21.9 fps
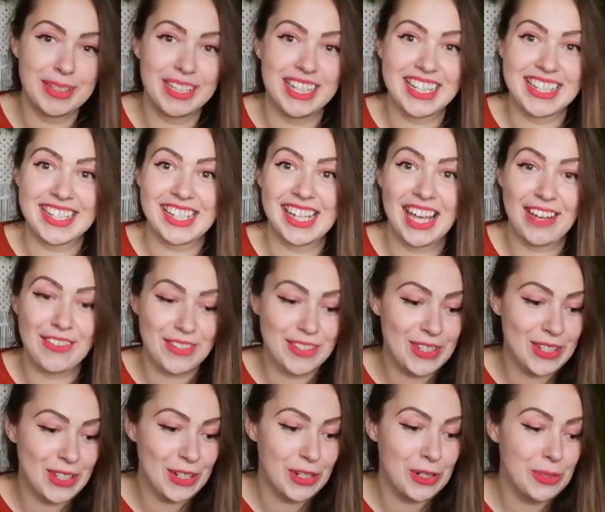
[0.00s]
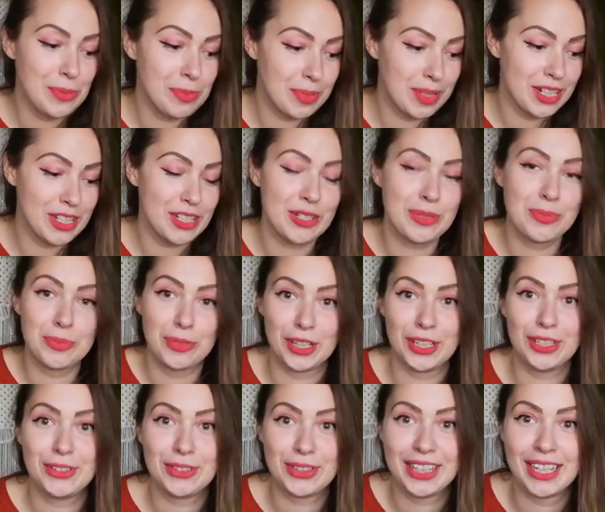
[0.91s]
because I have so much
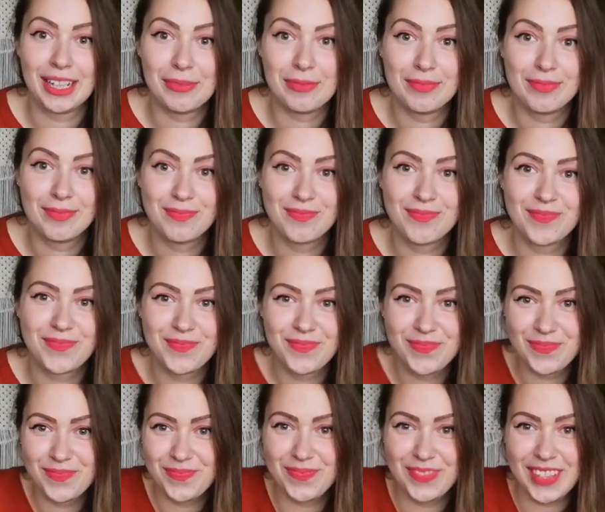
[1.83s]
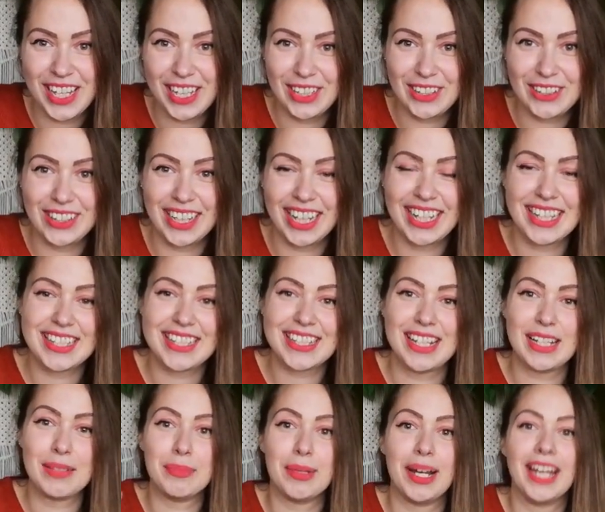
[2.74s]
more to come. Thank you,
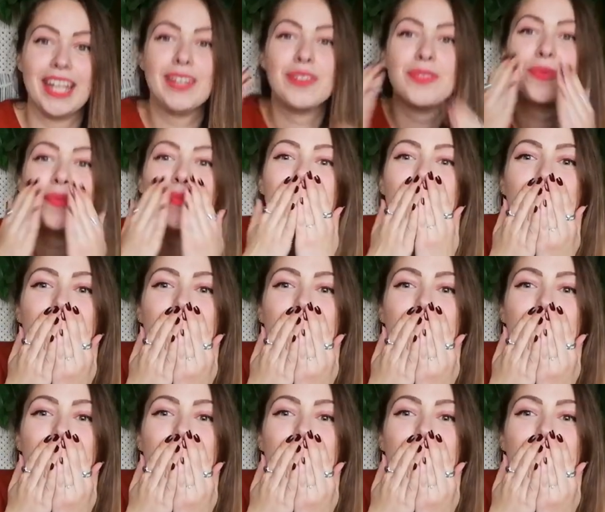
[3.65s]
guys, and bye.